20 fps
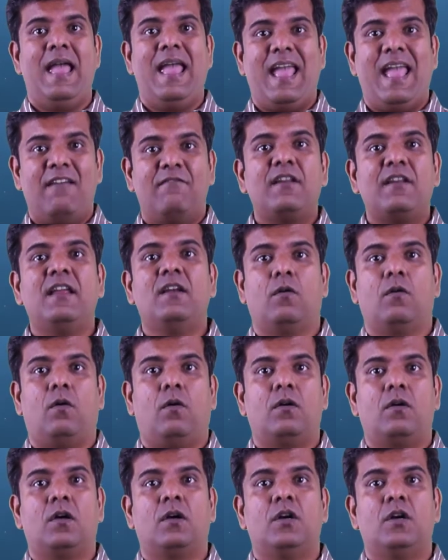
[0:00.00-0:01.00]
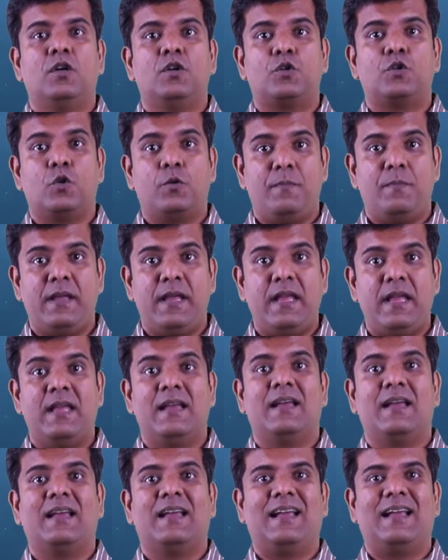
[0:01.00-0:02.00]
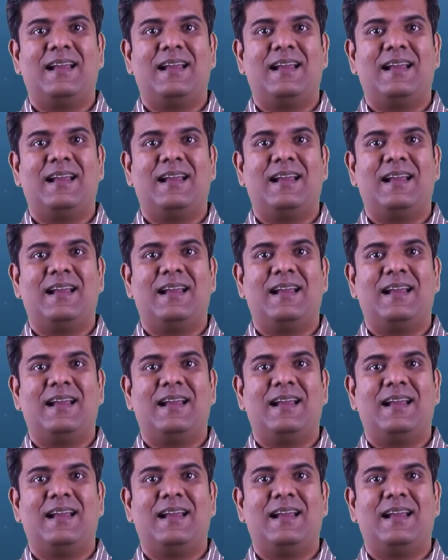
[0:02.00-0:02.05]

Every node should be